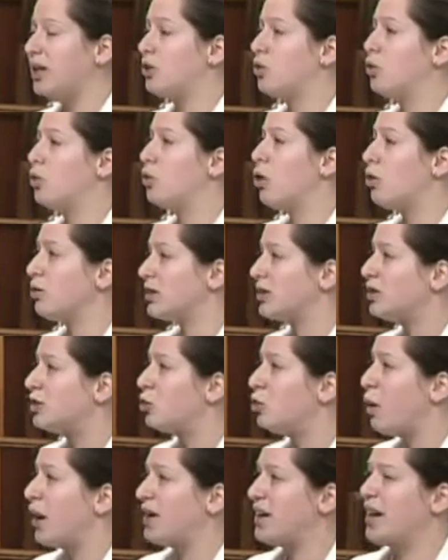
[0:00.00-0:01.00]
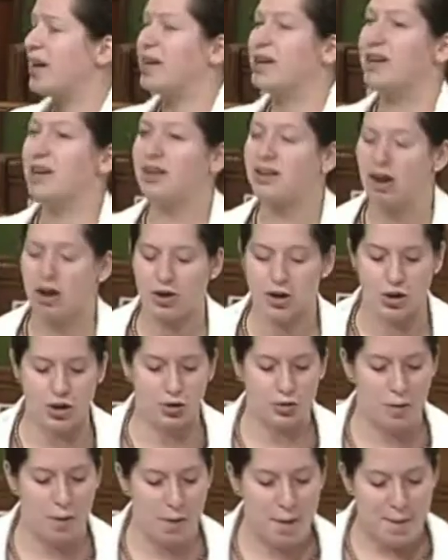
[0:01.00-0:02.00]
do this properly because
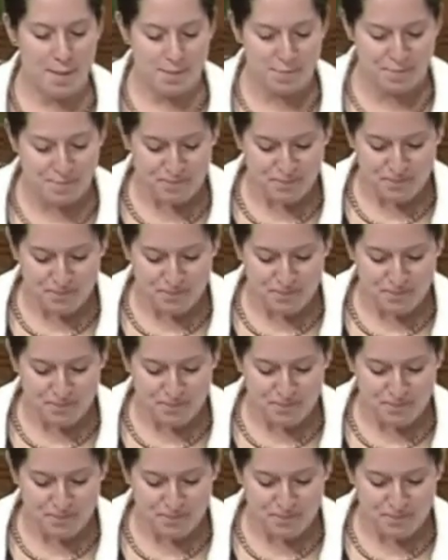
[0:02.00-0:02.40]
it's the safety